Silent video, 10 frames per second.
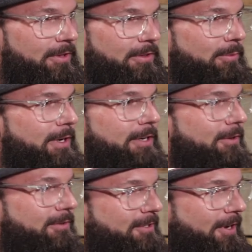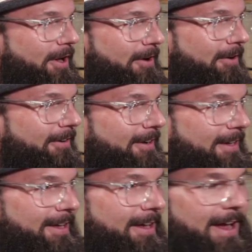the three dudes you know,
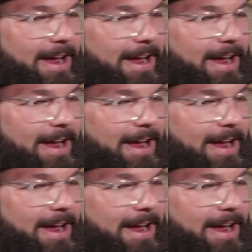yep.